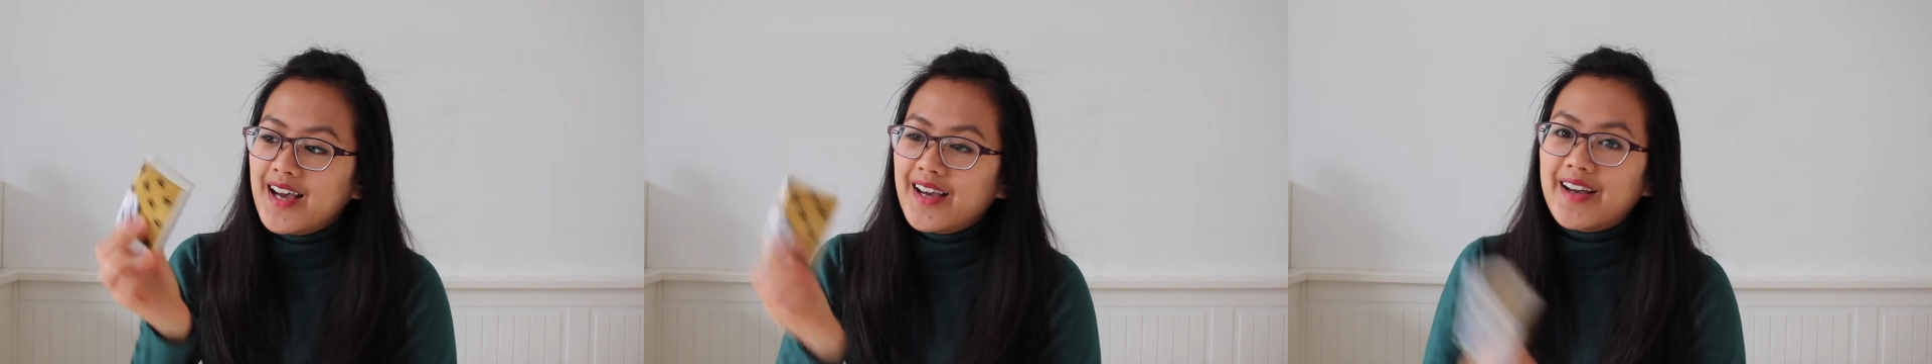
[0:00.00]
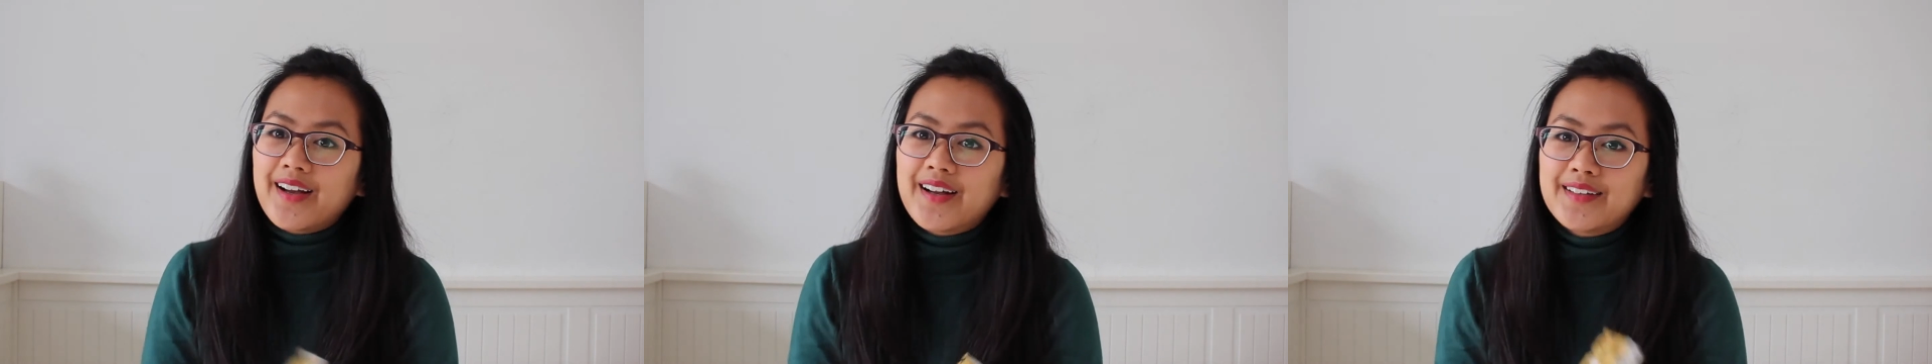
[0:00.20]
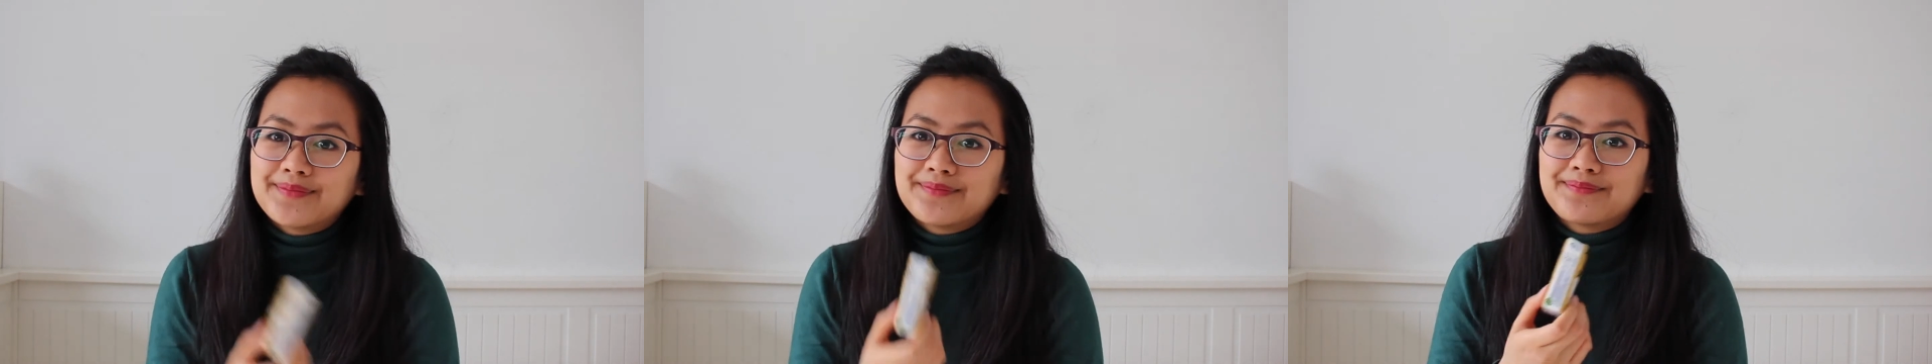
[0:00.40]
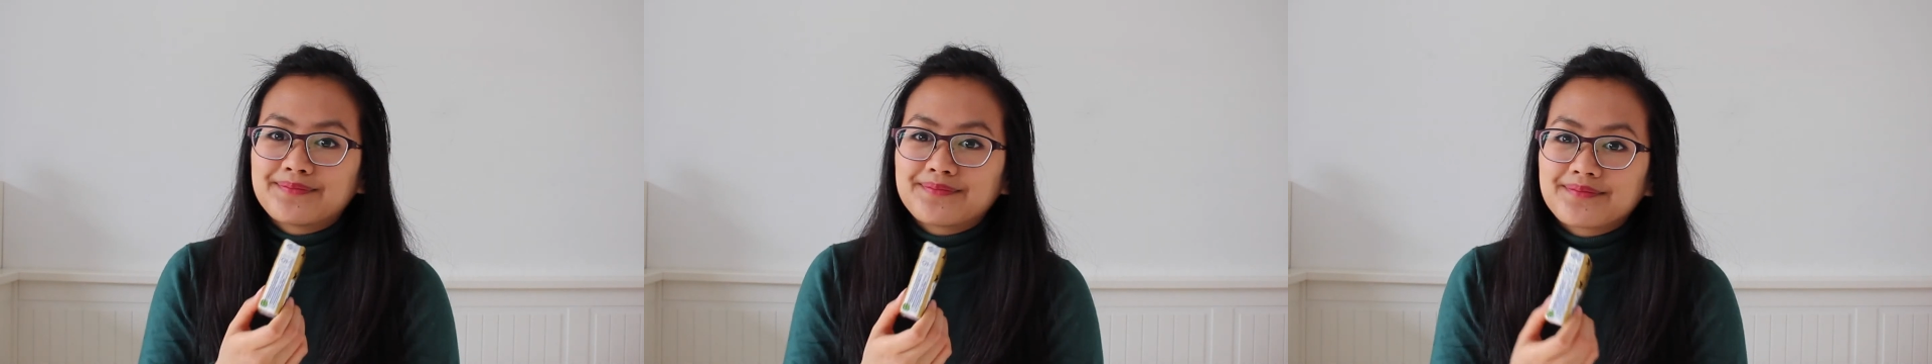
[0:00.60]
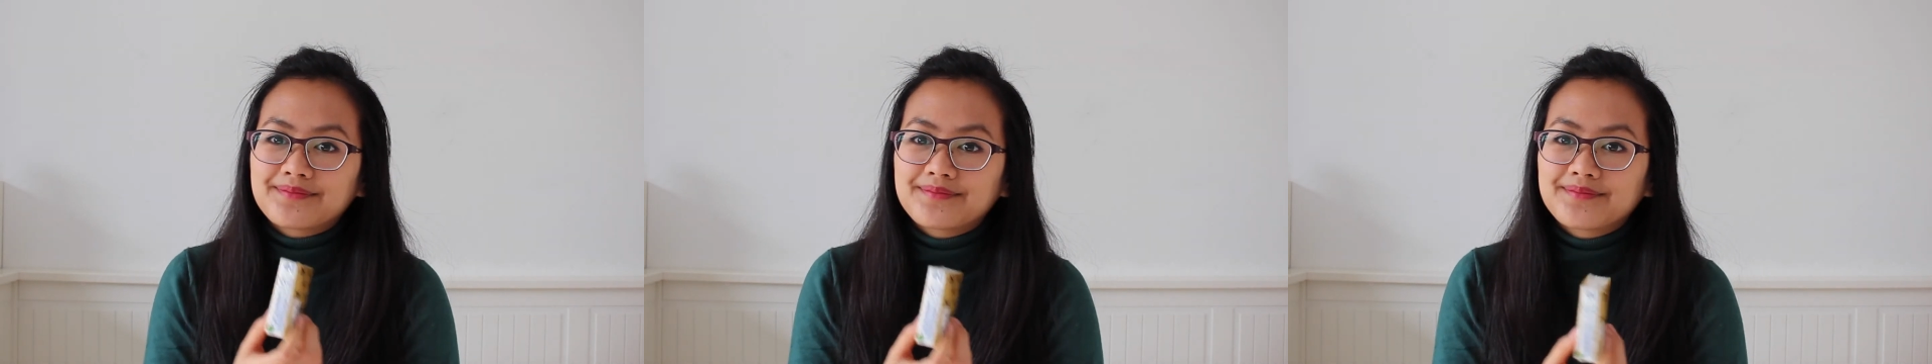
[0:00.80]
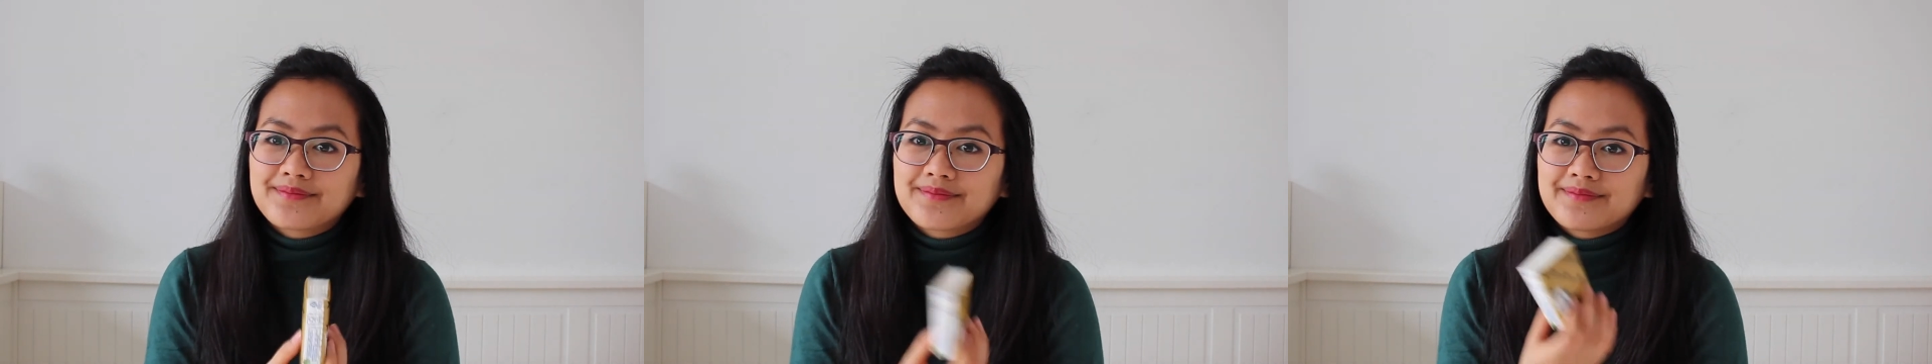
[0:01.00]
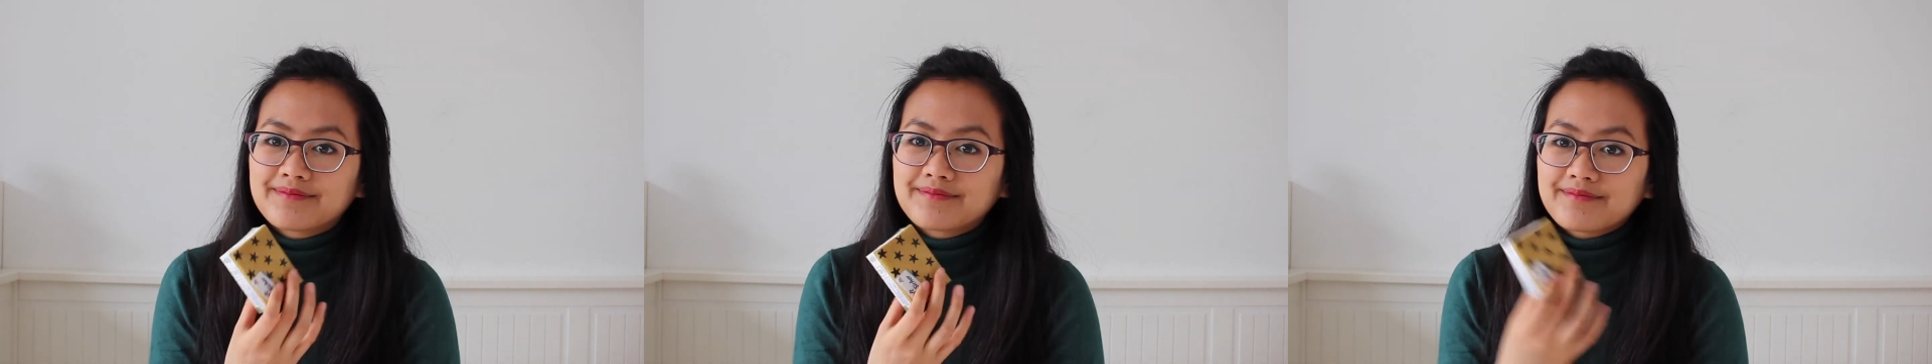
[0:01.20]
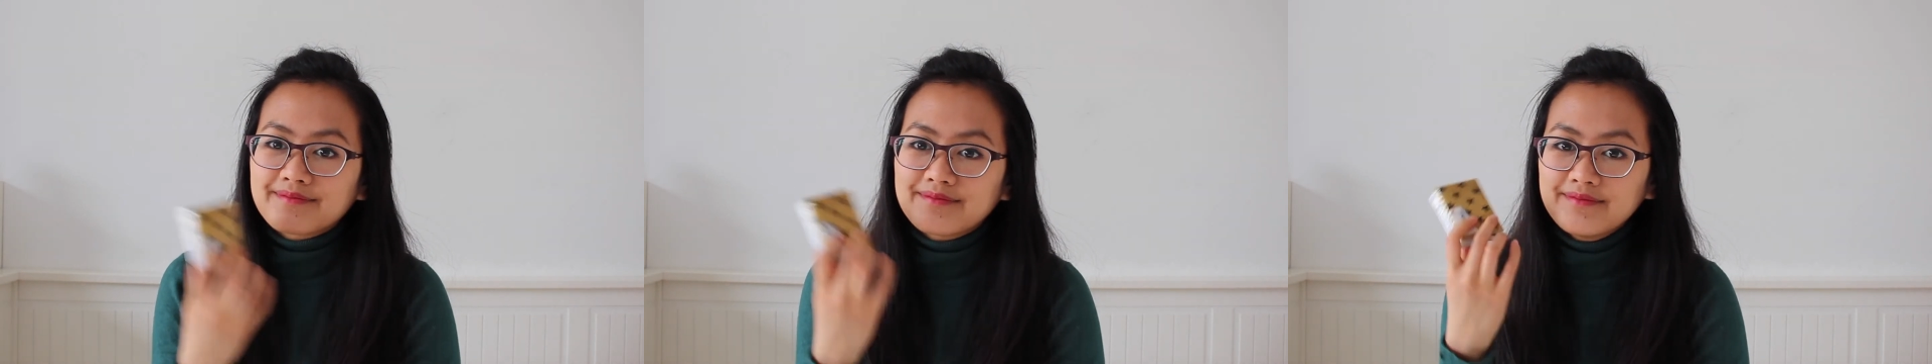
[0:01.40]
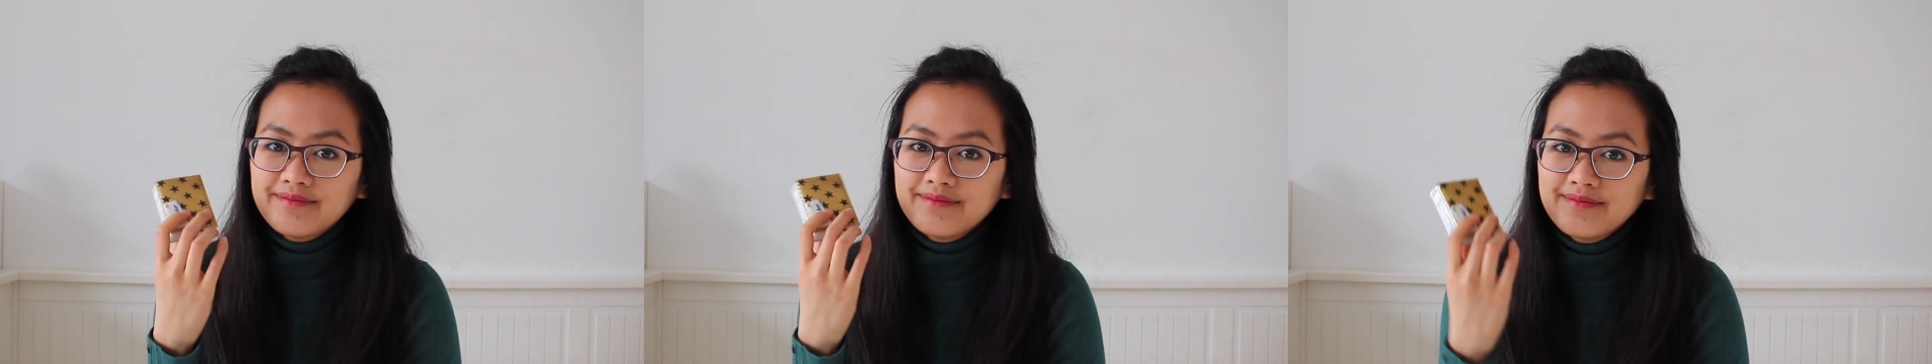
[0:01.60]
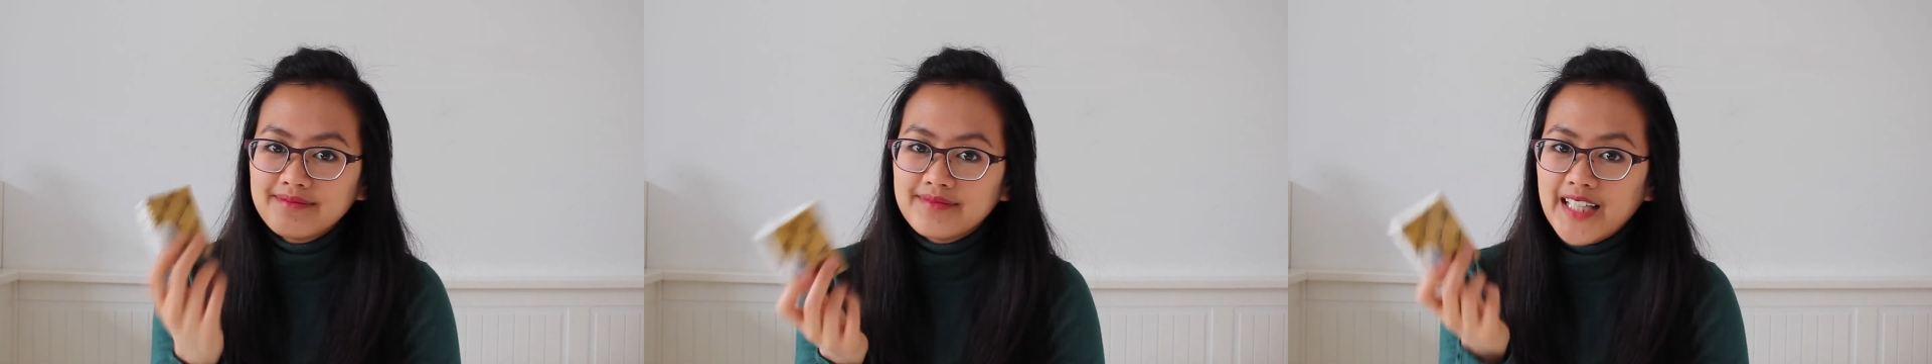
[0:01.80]

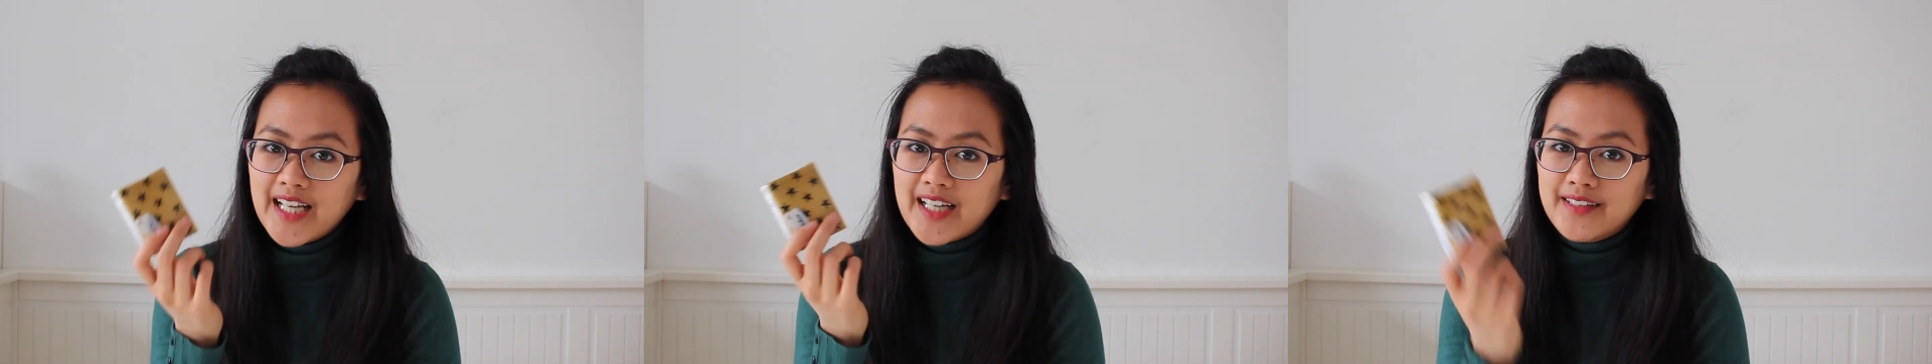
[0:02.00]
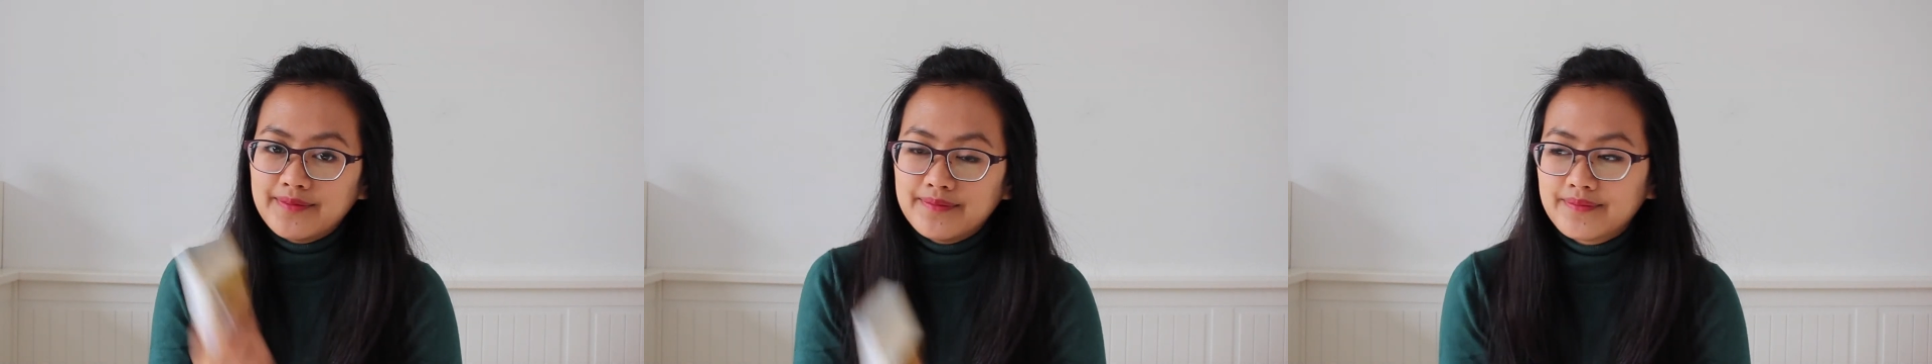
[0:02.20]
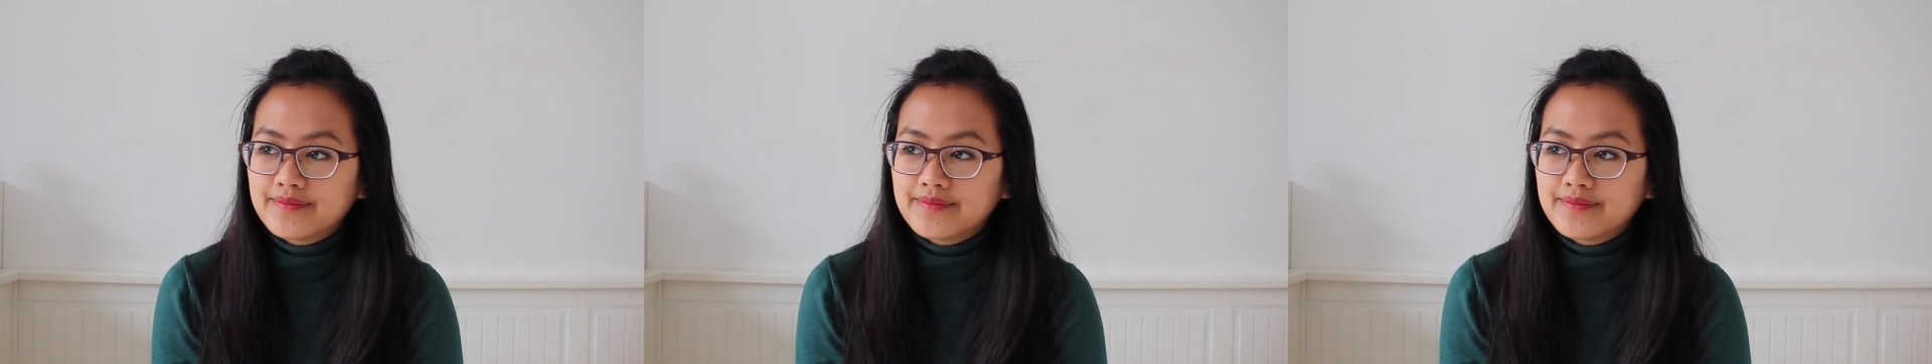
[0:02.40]
Yeah,